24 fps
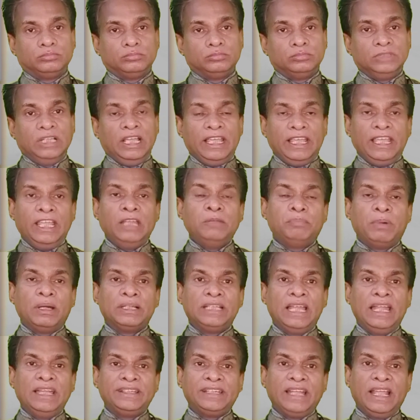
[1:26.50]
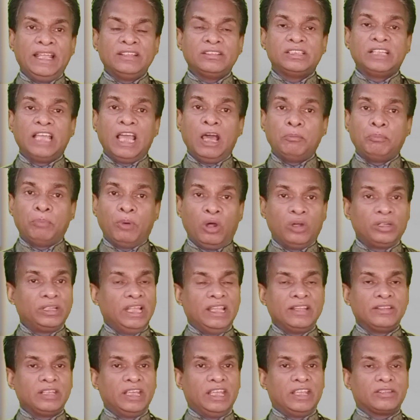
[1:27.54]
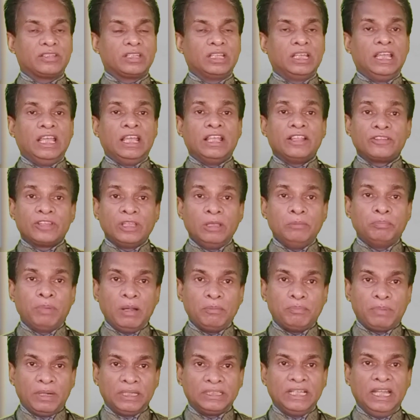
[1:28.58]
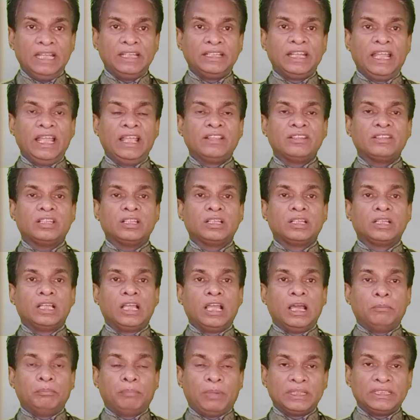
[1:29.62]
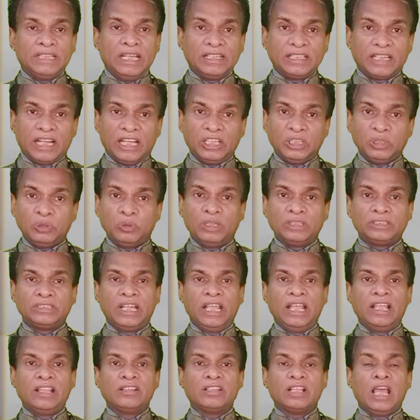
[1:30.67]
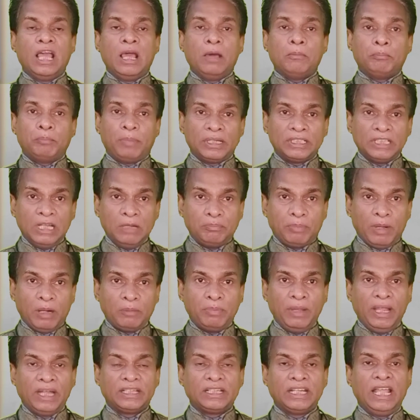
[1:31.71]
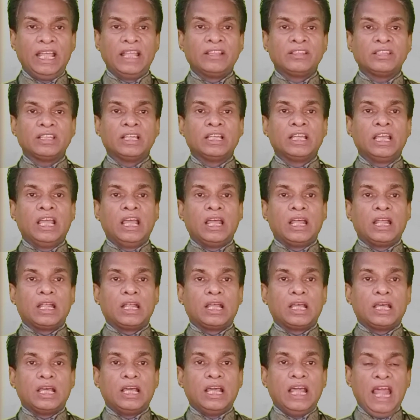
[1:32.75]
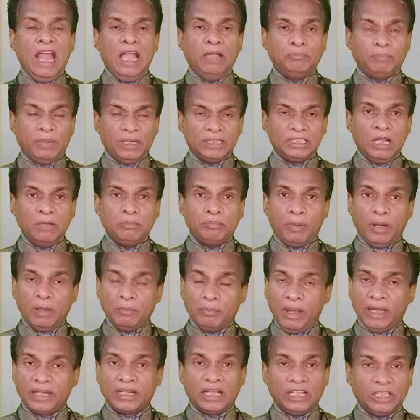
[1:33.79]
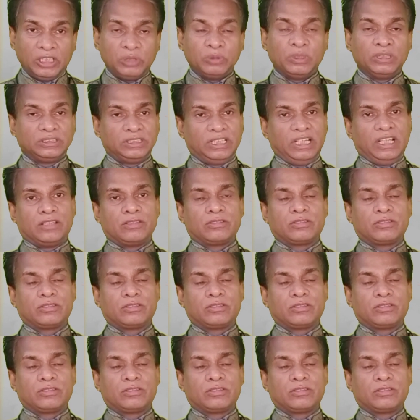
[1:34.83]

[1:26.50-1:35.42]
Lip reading: In present tense, there are four tenses: simple present tense, present continuous tense, present perfect tense, and present perfect continuous tense.